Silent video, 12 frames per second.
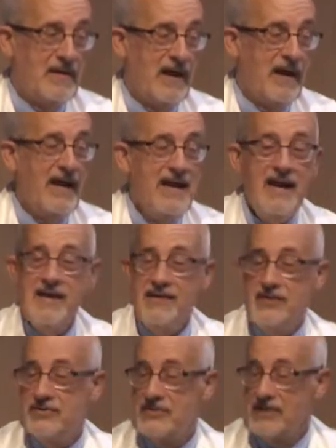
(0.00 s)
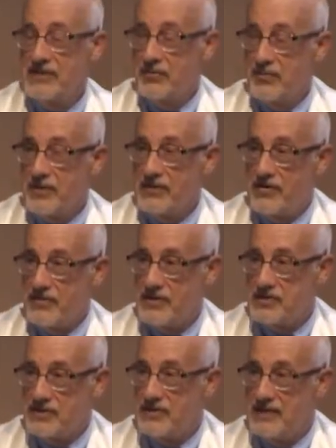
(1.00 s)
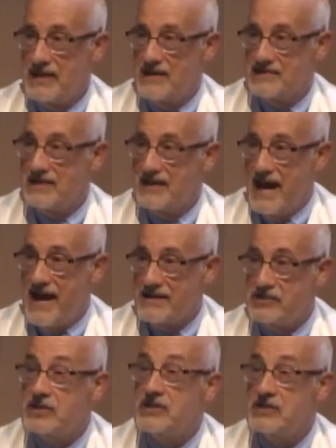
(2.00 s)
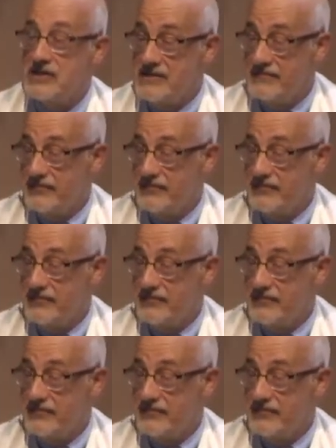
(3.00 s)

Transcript: I hate using the word Christian as an adjective,